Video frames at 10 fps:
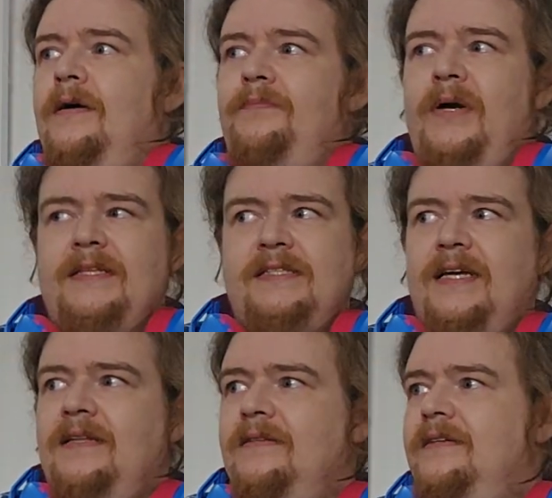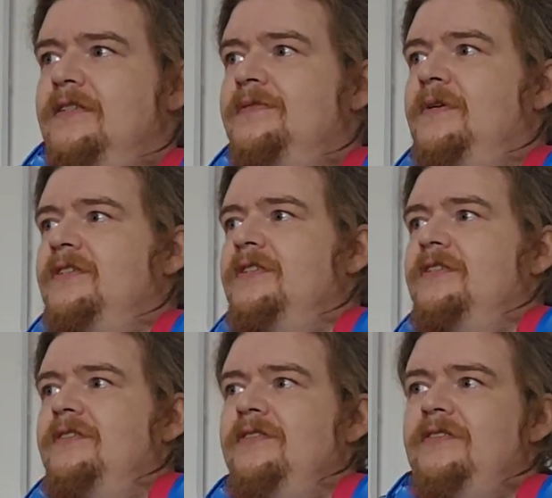Practice that as much
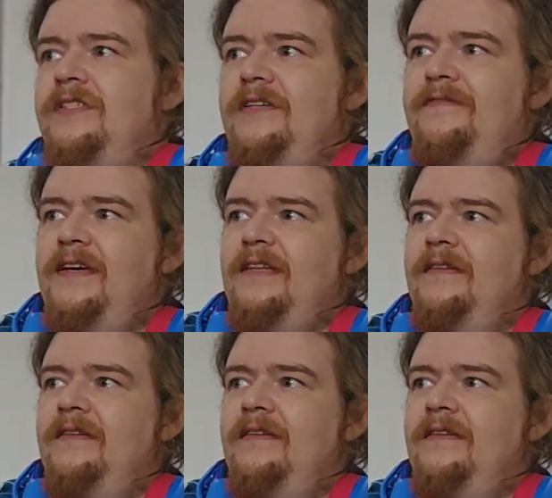as you see fit.